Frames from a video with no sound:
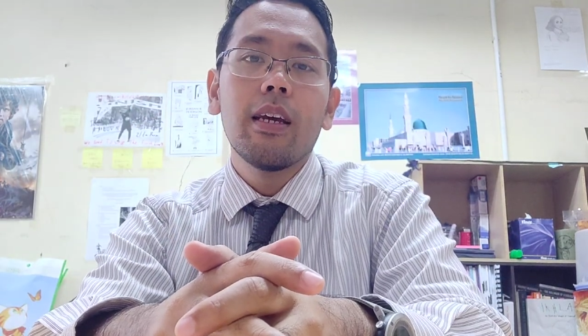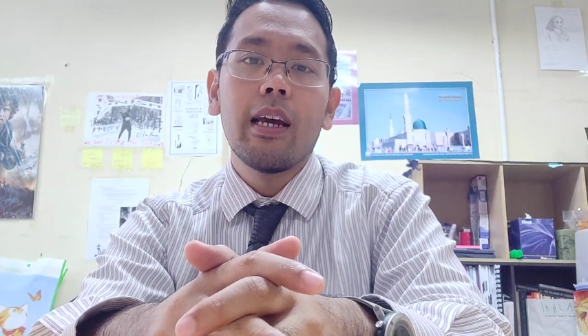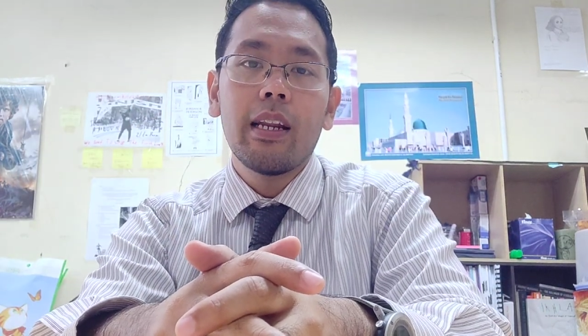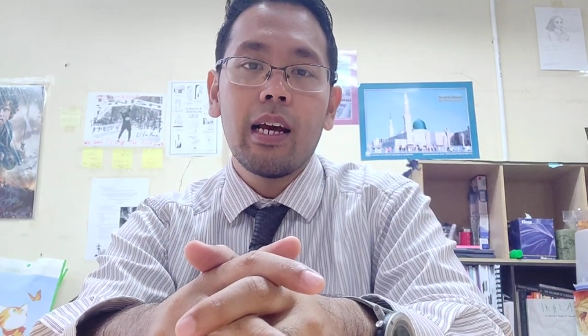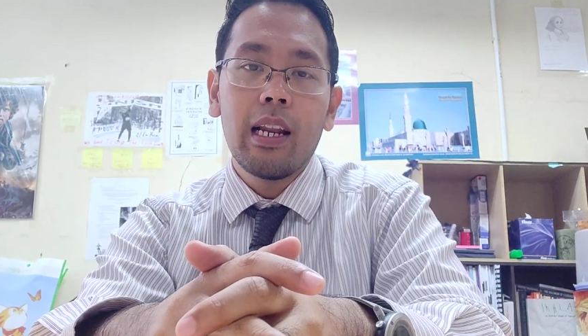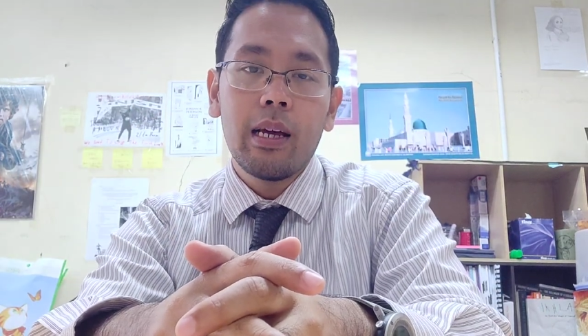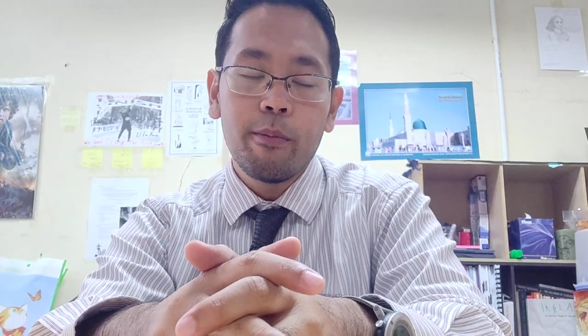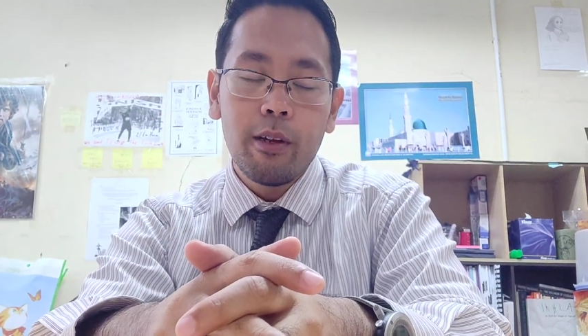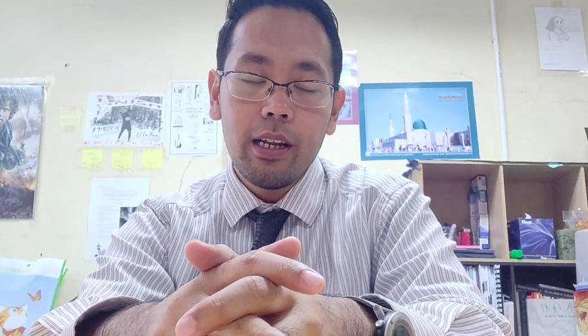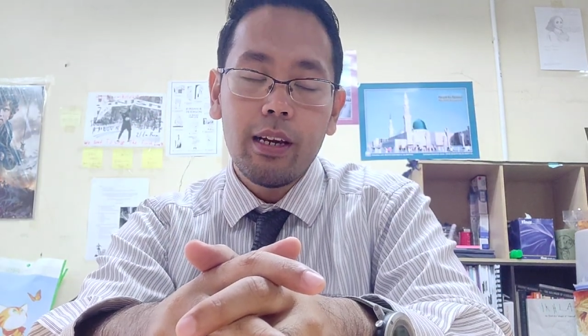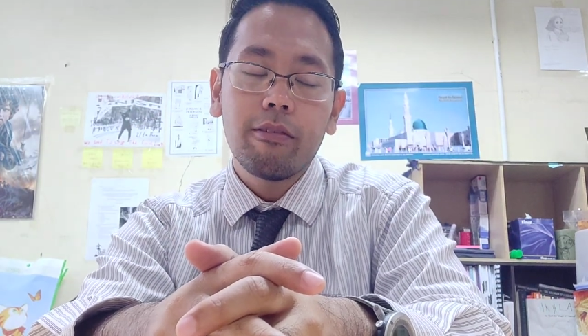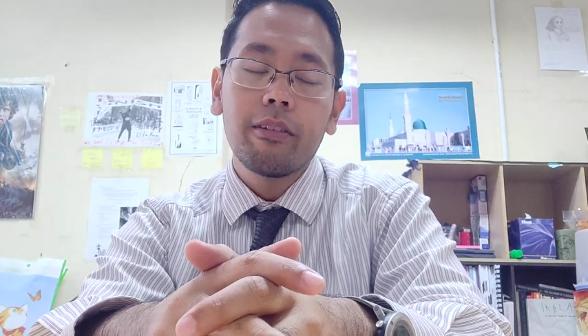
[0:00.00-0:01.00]
And
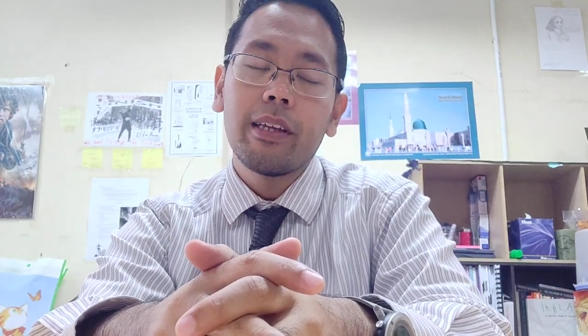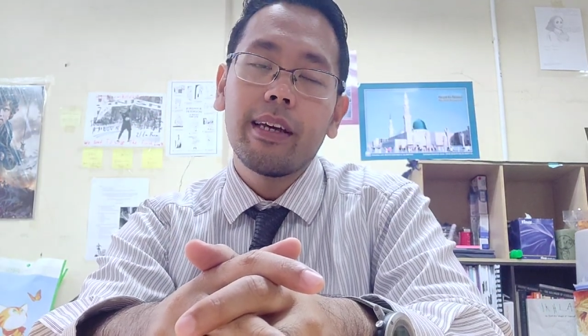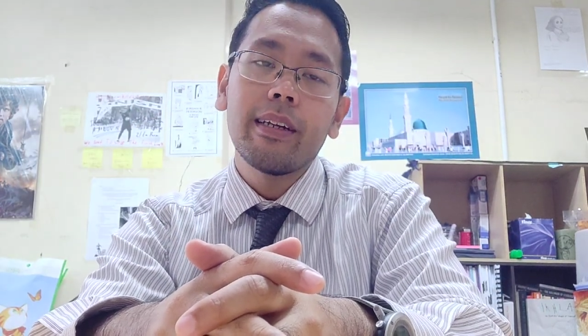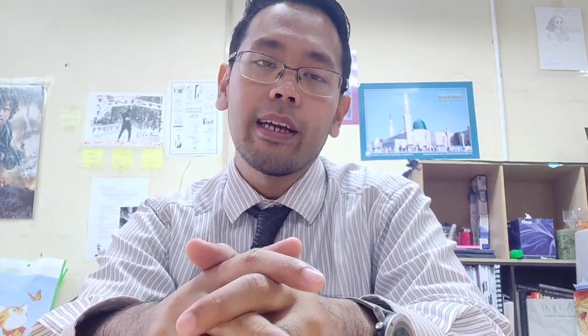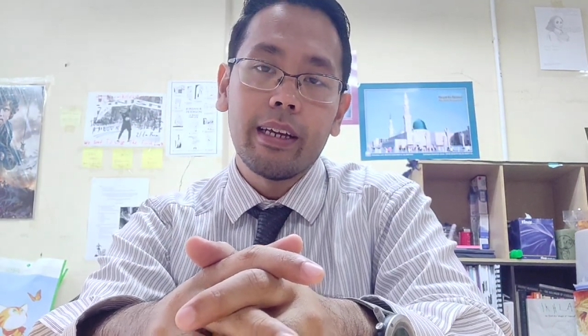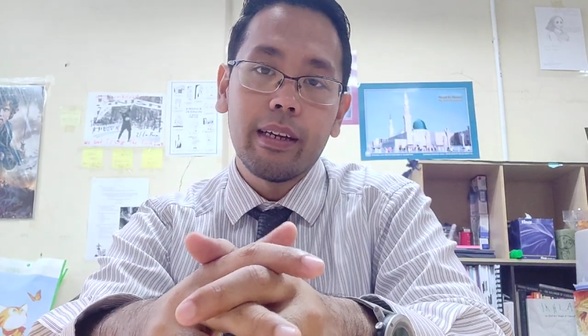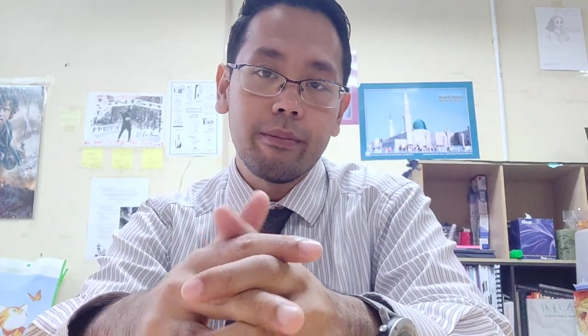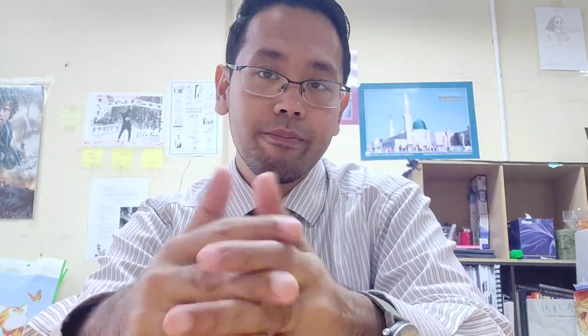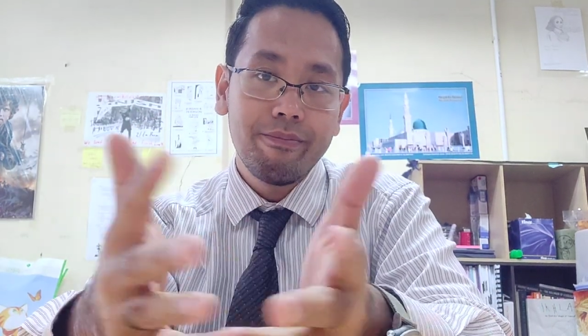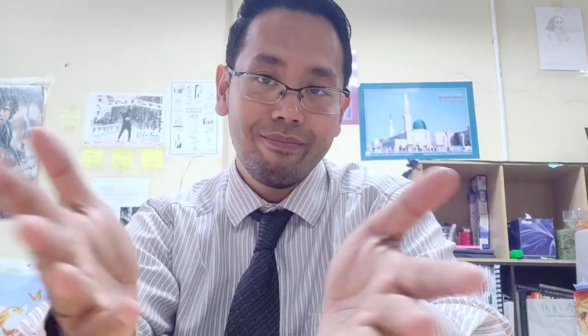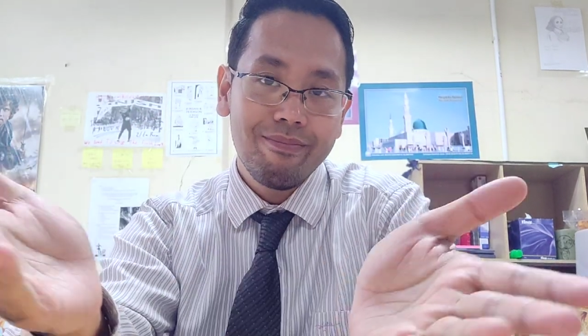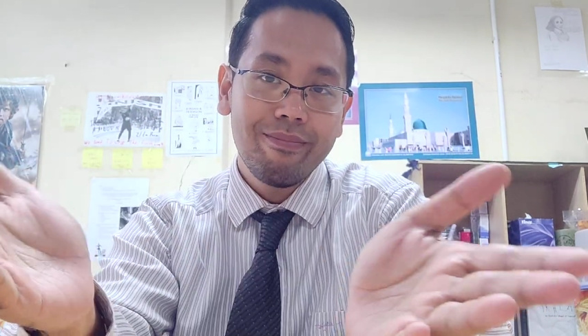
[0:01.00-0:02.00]
alhamdulillah, after that, I
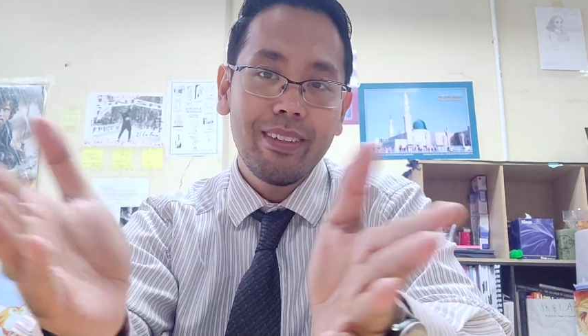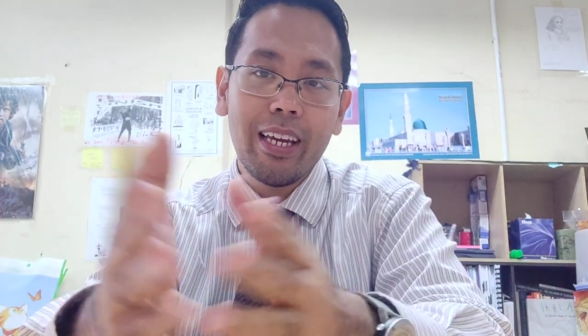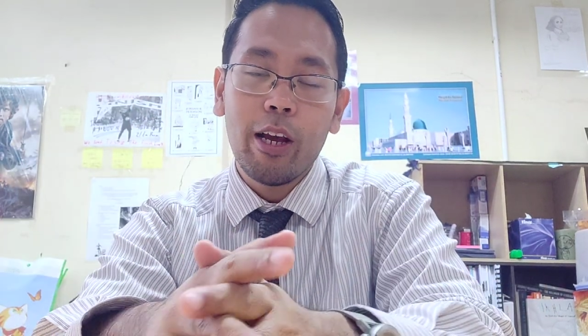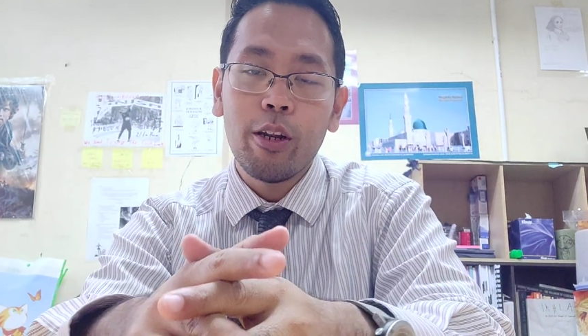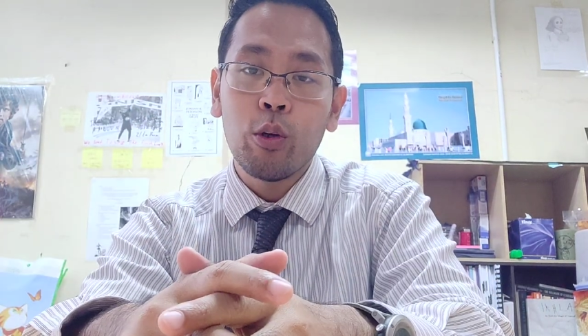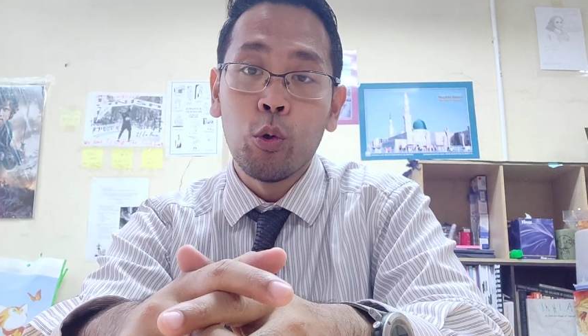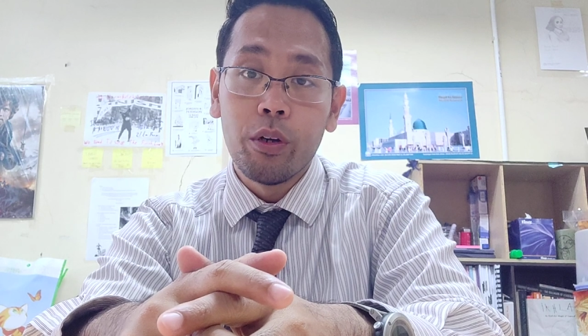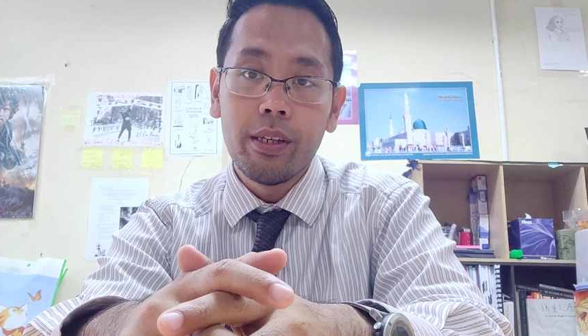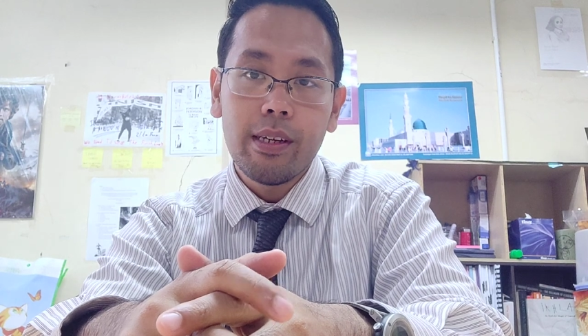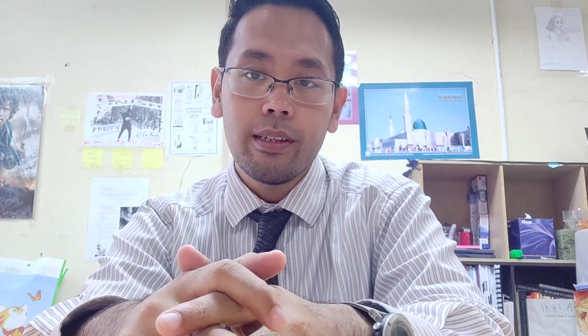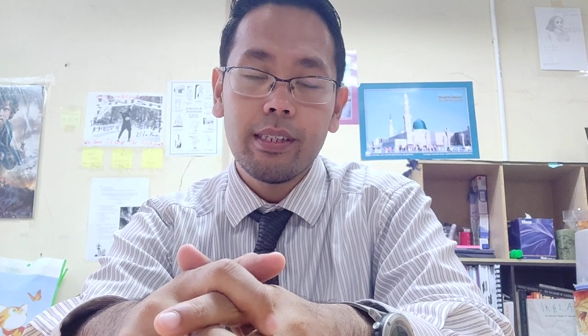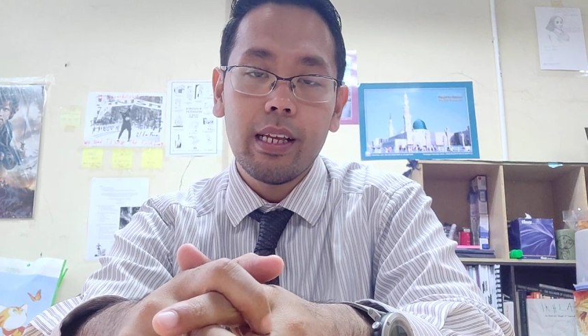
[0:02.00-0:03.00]
got a good
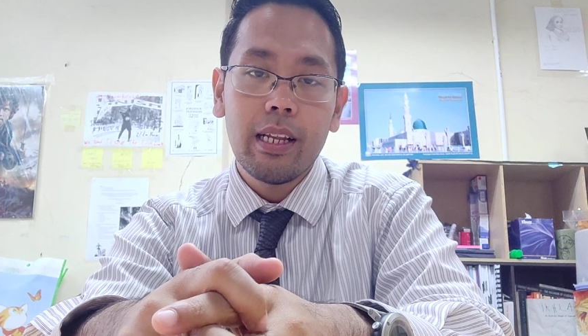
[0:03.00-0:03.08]
result,